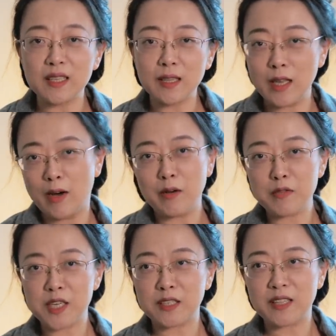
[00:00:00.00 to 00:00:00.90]

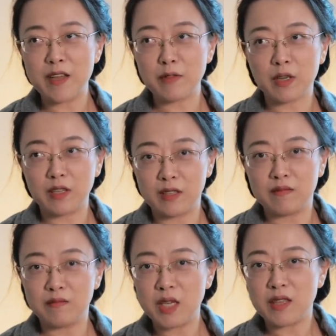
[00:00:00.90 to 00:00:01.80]
loved and never
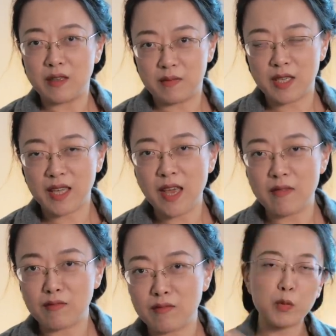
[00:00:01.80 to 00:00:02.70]
gonna meet them again.